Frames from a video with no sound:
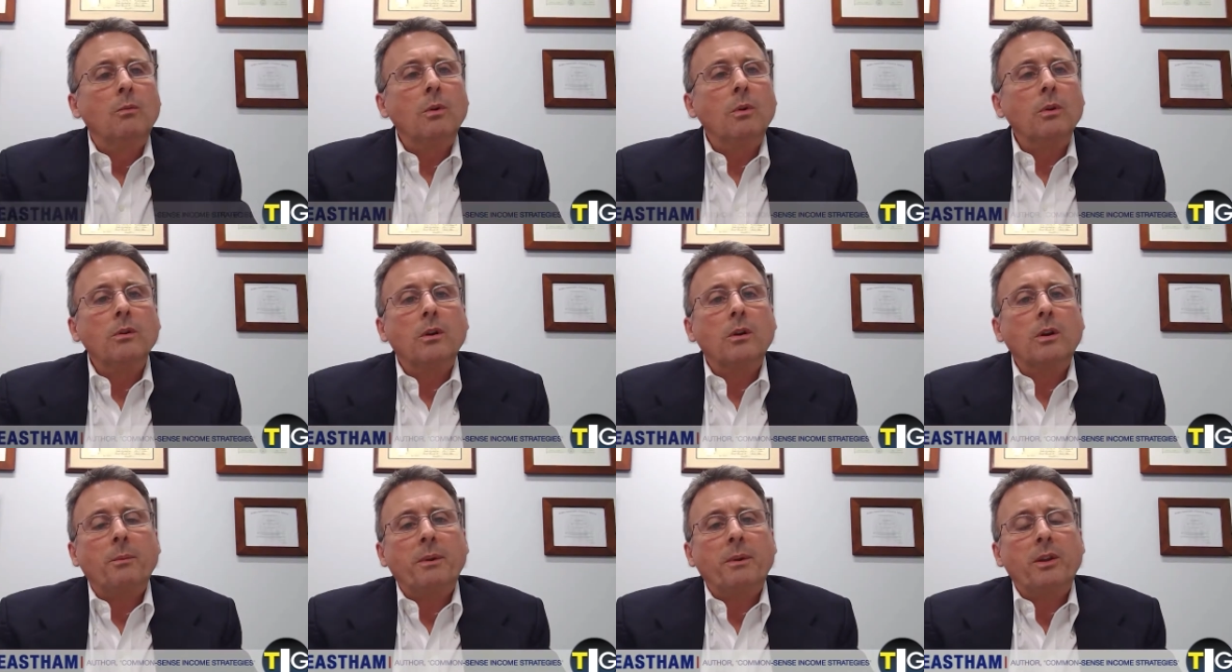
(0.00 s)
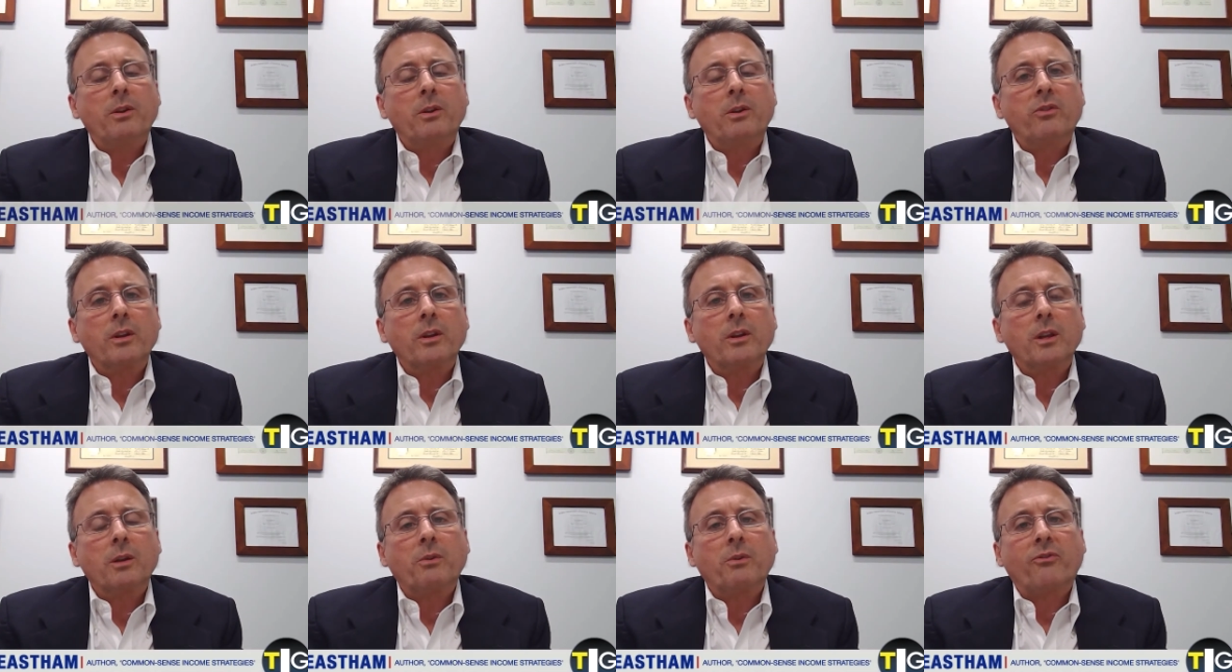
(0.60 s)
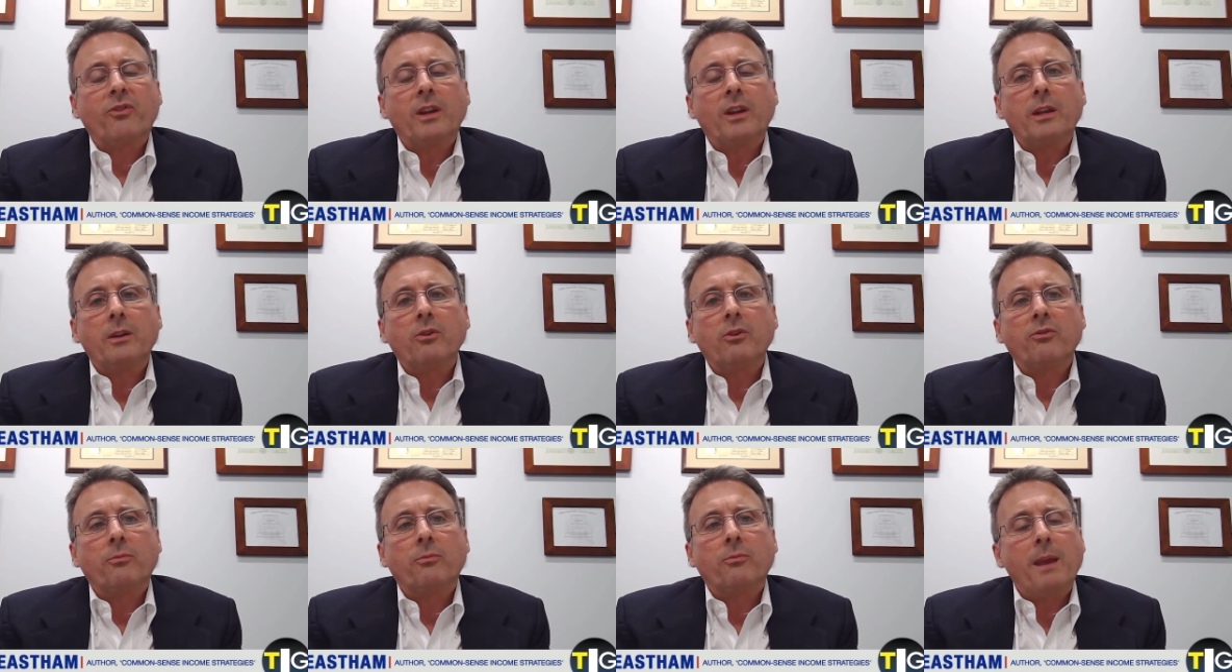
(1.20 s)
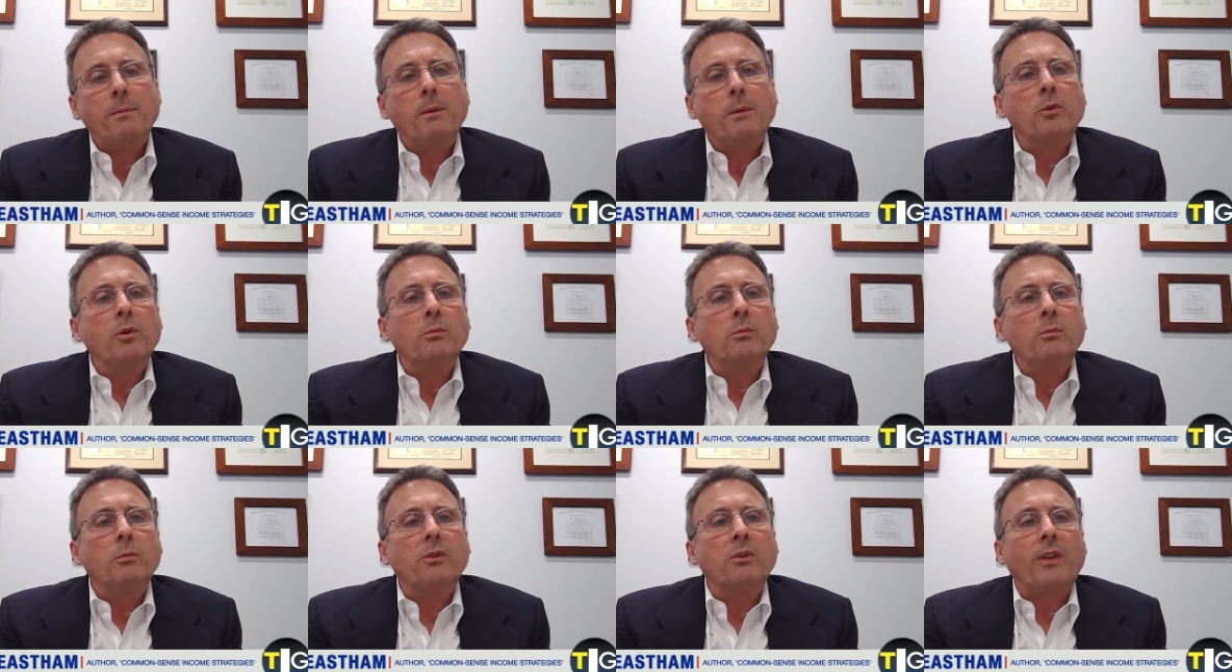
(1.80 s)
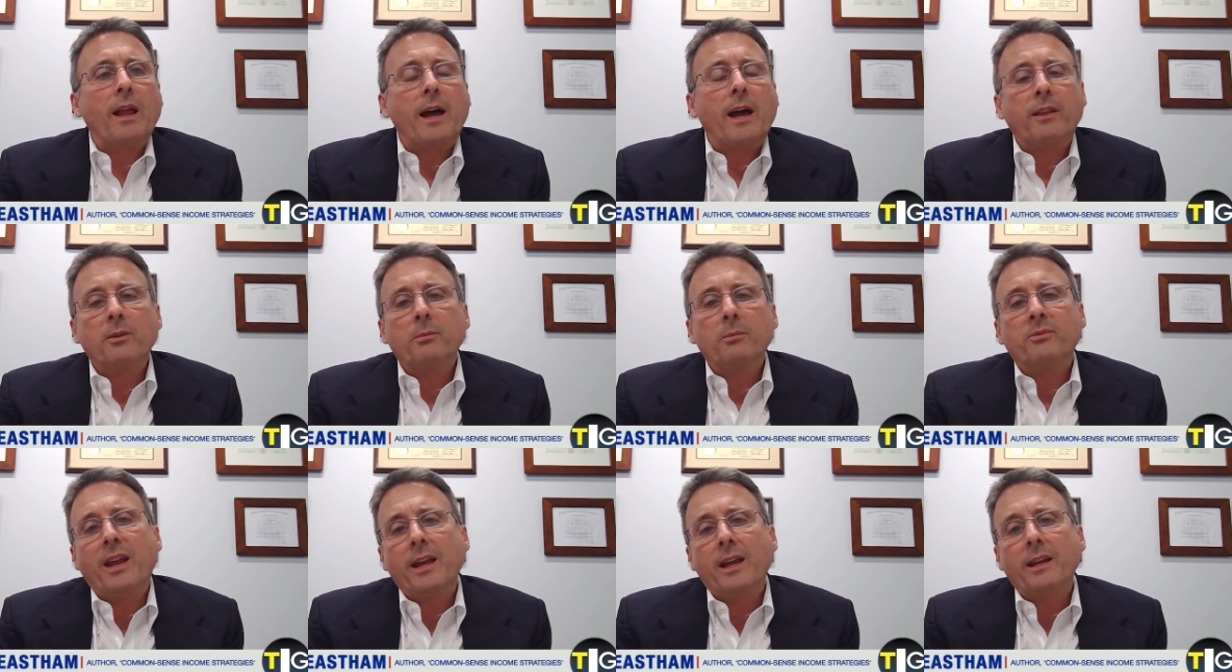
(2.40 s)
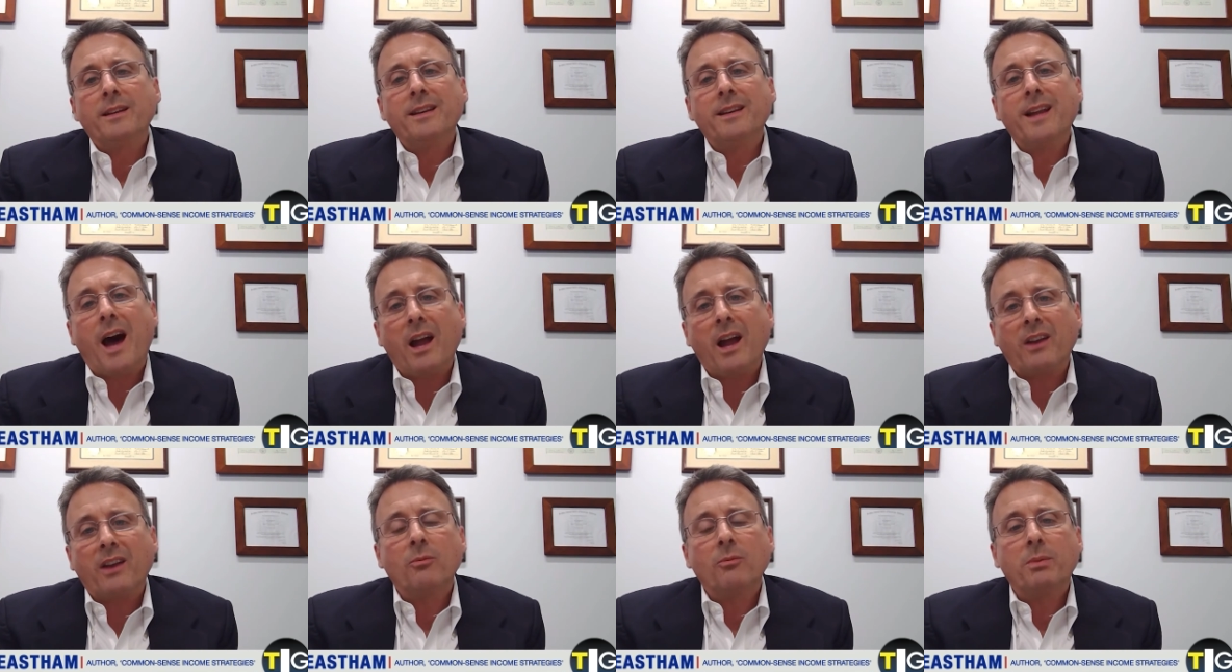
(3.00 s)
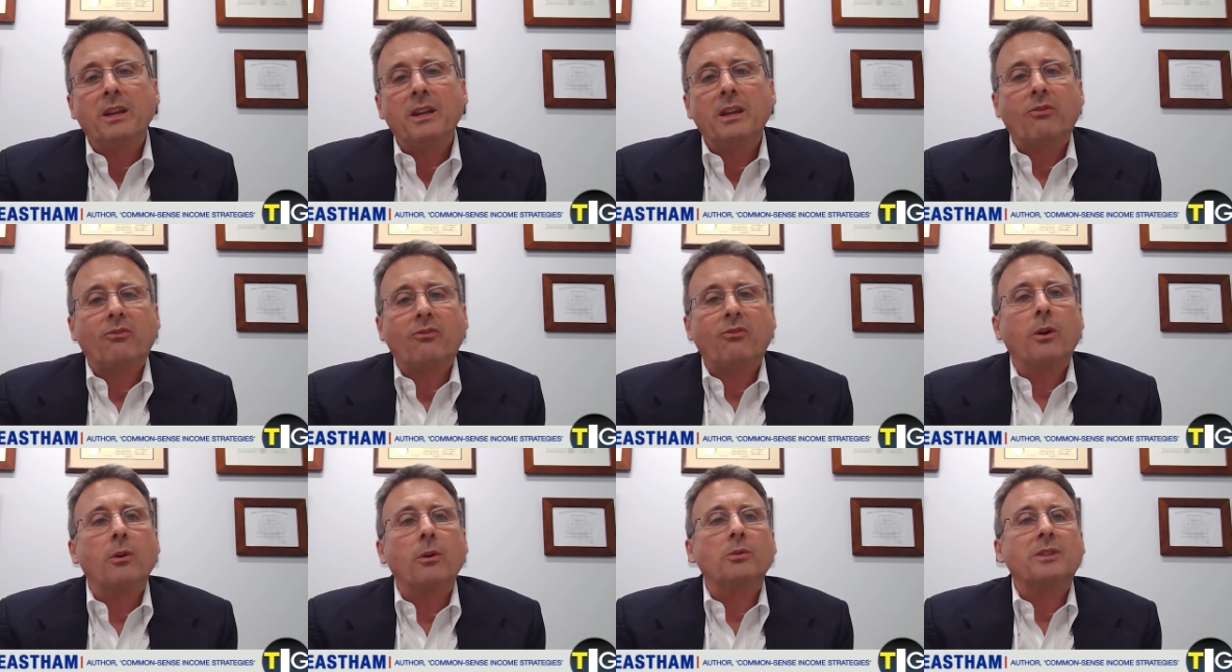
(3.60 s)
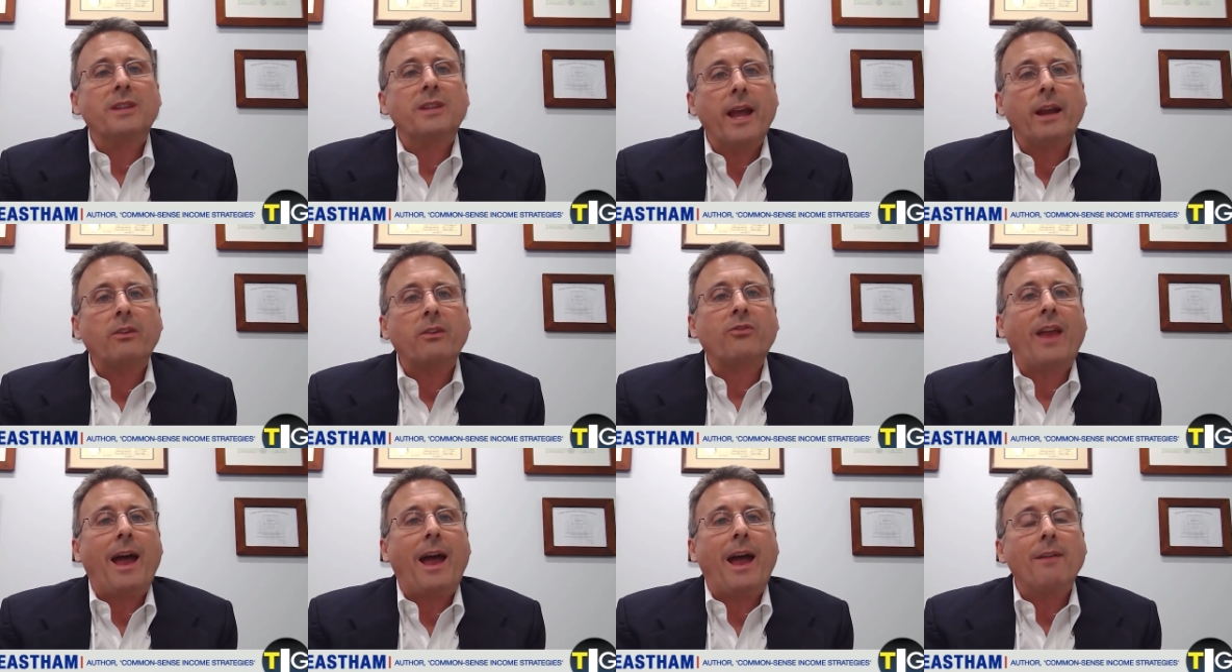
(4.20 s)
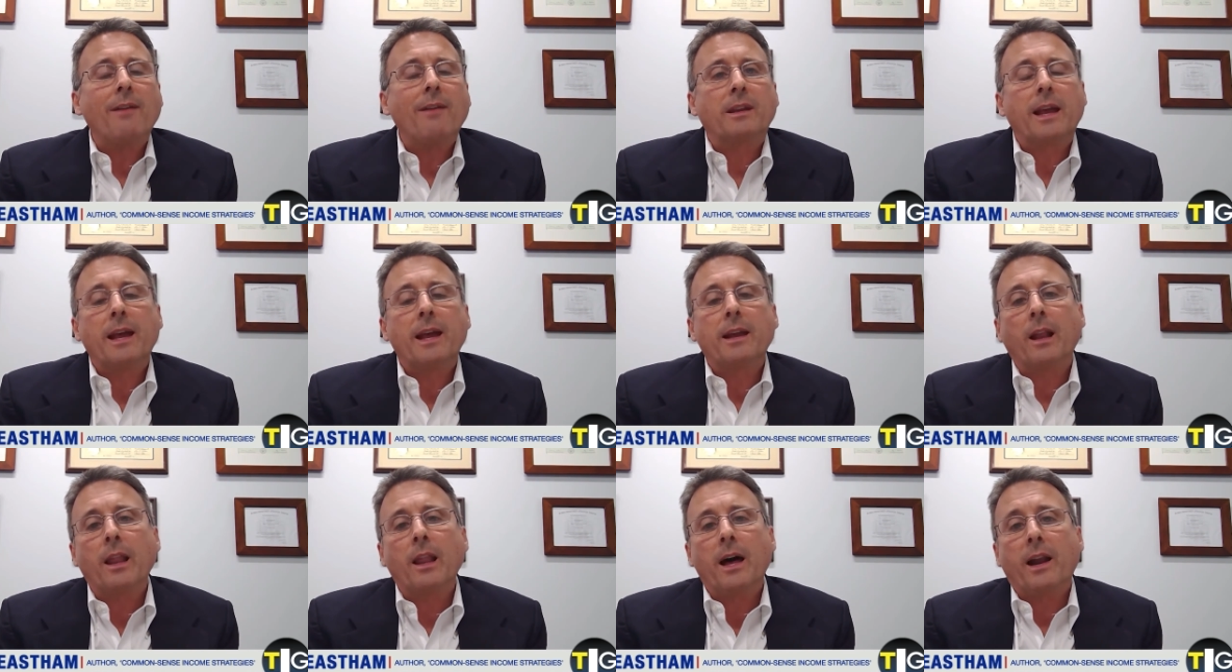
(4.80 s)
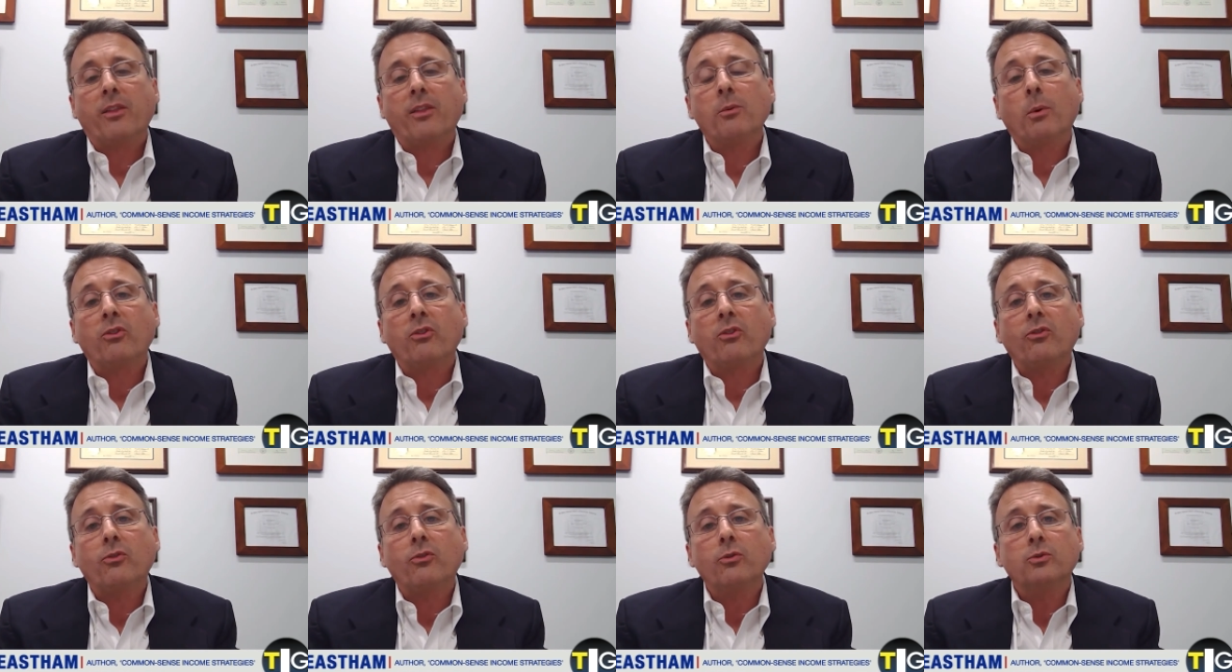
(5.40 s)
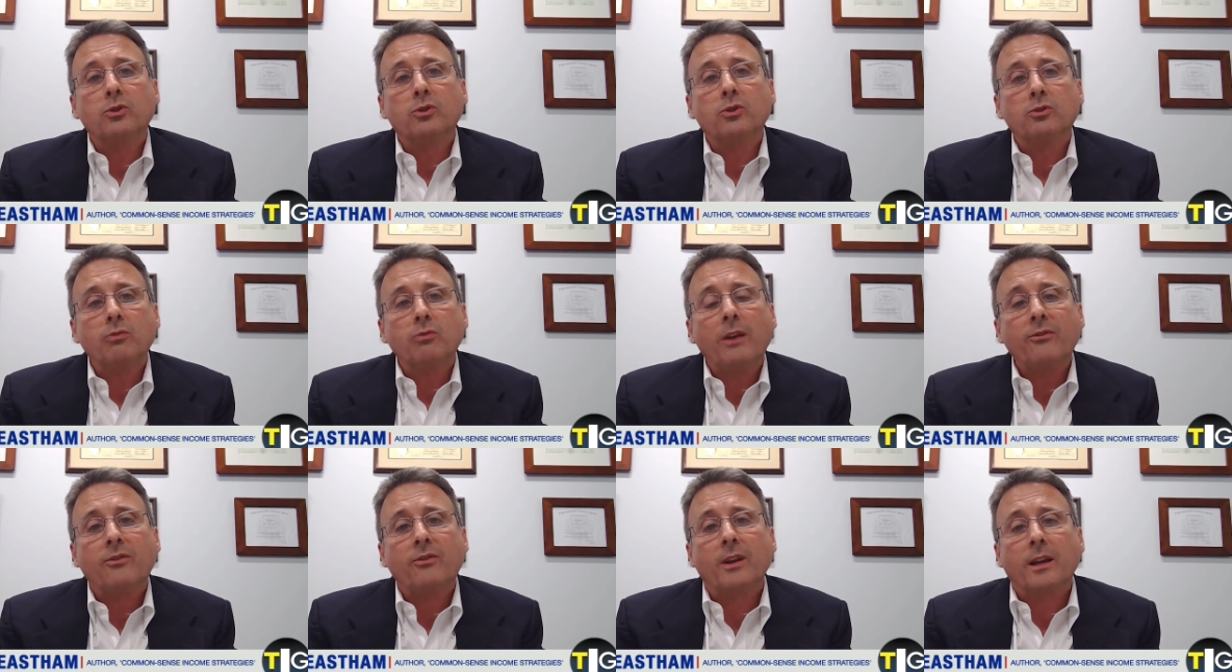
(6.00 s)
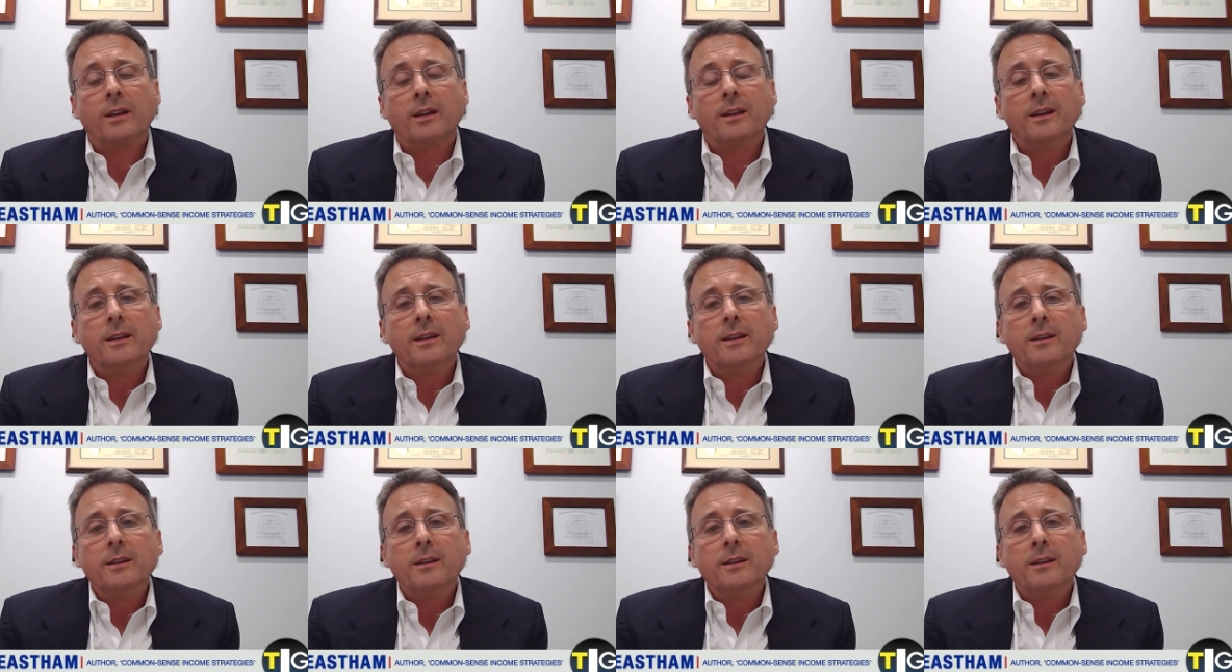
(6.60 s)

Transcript: Well, look, I mean, you're dealing with seniors, baby boomers. A lot of them tend not to be so tech savvy, and a lot of them are too trusting.